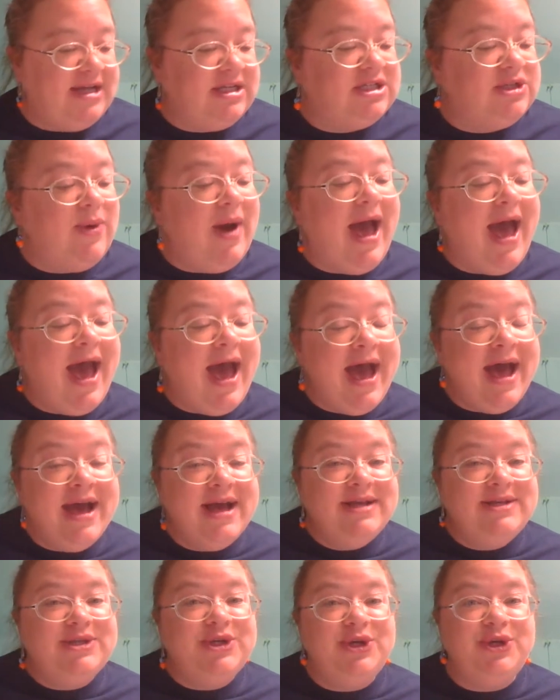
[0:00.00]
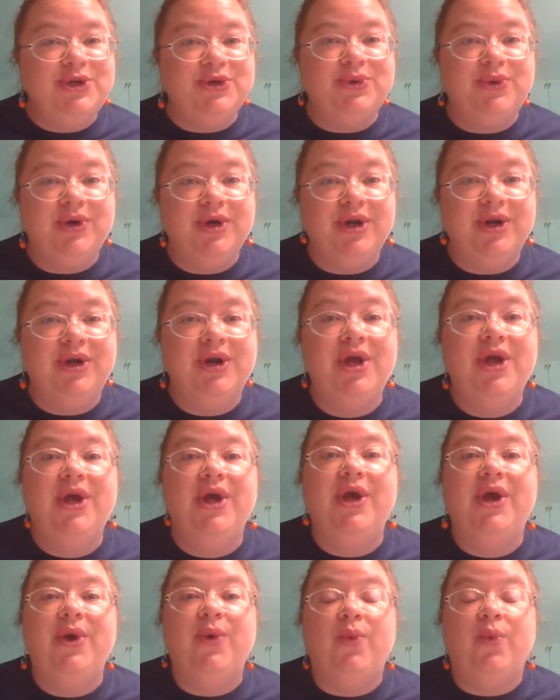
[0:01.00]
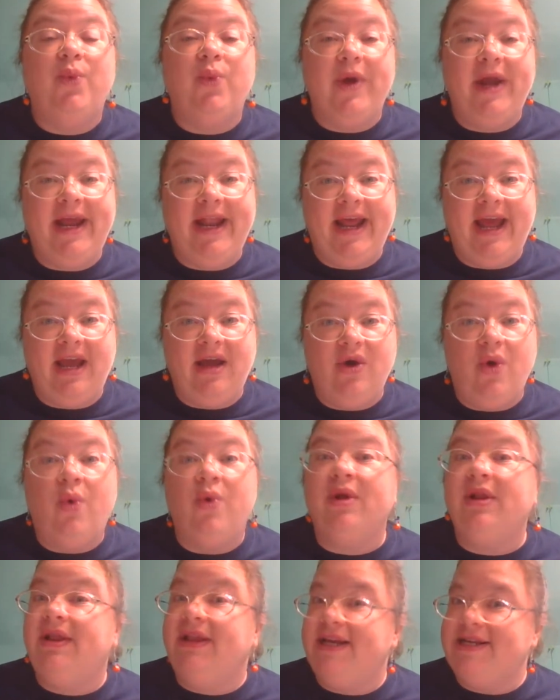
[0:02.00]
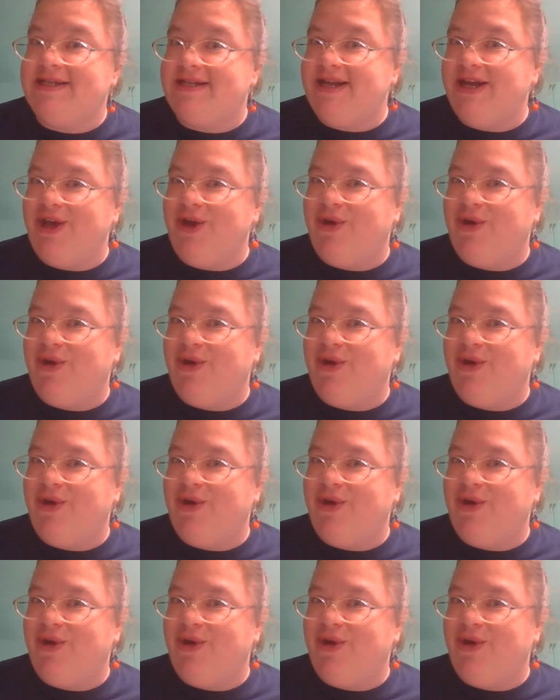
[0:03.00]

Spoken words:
So as you're reading or listening,